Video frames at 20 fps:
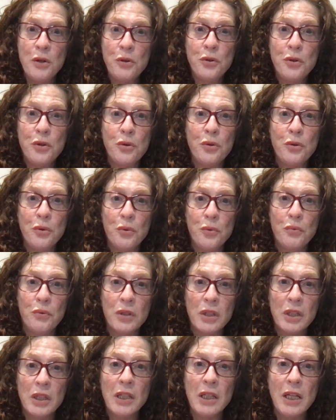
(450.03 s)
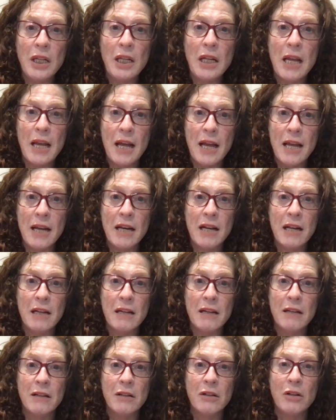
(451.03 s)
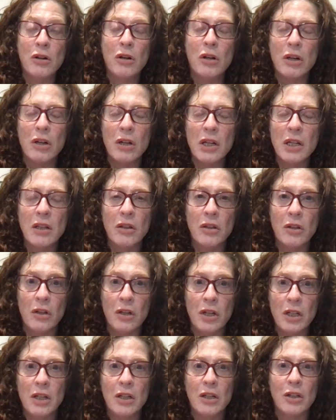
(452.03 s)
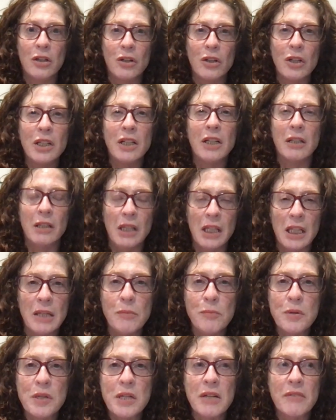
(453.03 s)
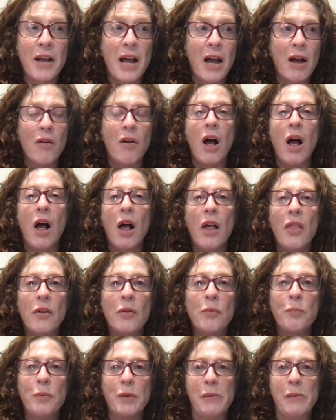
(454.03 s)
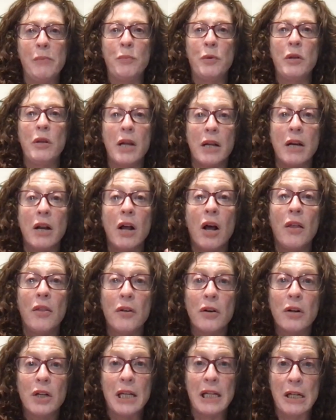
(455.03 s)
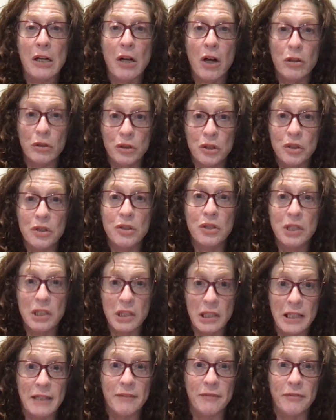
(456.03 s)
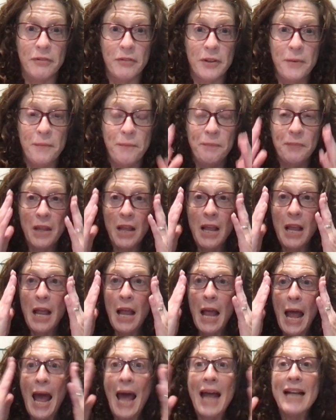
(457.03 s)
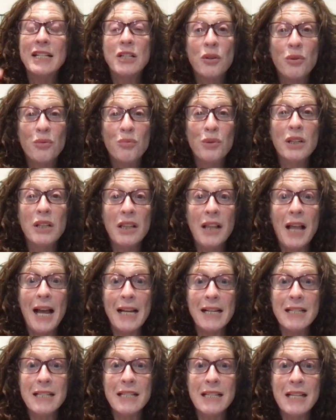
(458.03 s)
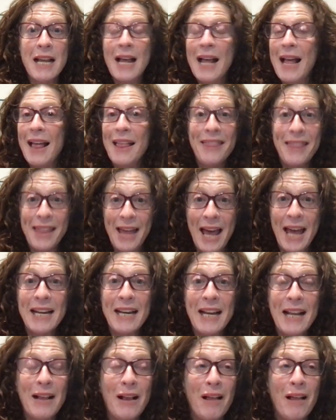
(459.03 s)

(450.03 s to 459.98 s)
to really get a good look, a good glimpse of how other people and other cultures live, and to realize that